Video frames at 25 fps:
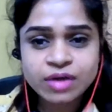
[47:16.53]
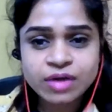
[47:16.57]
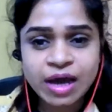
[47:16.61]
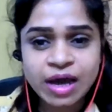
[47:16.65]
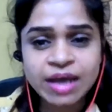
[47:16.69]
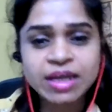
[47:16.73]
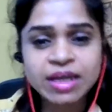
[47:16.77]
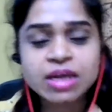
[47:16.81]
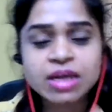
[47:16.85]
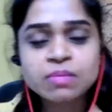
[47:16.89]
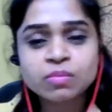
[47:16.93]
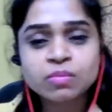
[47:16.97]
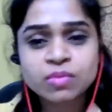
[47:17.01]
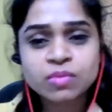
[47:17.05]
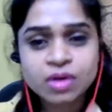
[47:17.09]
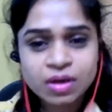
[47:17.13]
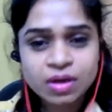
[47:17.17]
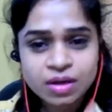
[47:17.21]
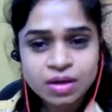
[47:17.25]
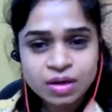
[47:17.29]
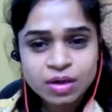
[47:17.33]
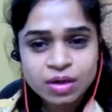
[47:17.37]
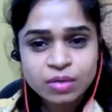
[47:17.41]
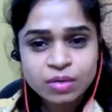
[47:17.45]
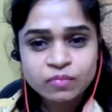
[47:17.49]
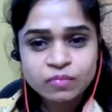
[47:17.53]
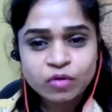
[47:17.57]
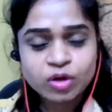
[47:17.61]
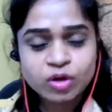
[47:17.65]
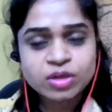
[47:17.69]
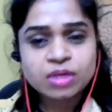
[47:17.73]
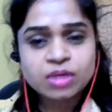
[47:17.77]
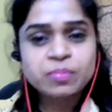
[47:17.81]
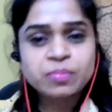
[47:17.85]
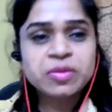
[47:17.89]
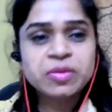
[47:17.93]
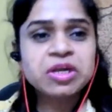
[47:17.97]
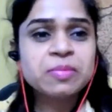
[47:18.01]
time for
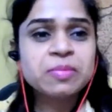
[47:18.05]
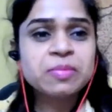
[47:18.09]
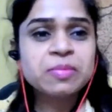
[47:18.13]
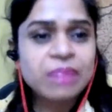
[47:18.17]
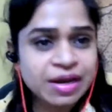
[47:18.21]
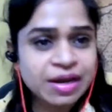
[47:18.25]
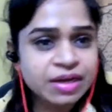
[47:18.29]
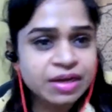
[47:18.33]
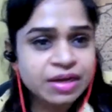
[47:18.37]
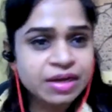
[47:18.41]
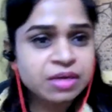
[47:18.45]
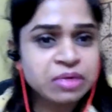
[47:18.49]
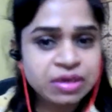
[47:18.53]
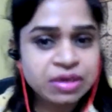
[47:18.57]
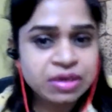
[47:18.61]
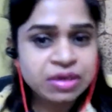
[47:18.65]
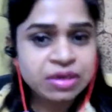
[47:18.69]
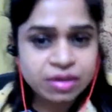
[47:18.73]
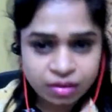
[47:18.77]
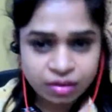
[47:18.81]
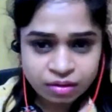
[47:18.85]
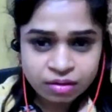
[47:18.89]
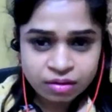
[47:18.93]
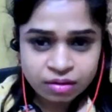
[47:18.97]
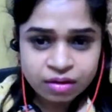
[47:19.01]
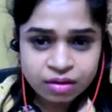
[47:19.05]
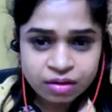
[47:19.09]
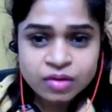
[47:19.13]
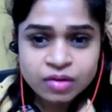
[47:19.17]
the pre-planning meeting?